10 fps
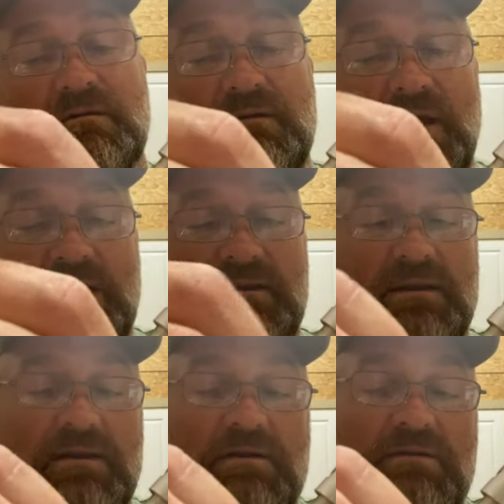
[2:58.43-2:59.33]
Not that
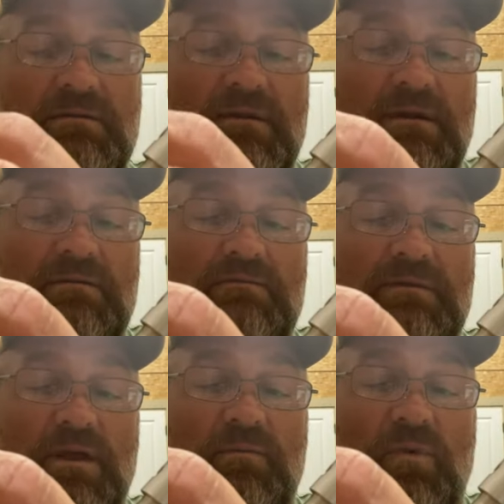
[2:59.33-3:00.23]
it uh,
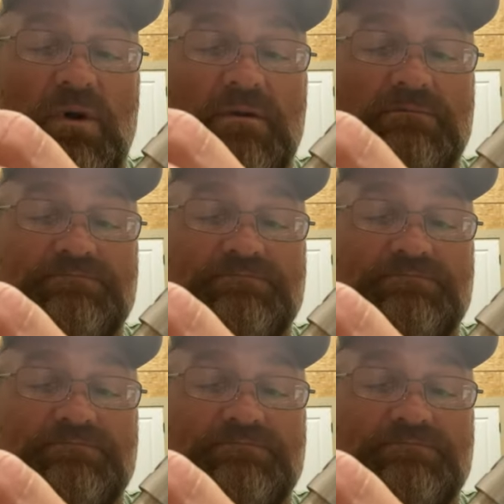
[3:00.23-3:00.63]
doesn't work,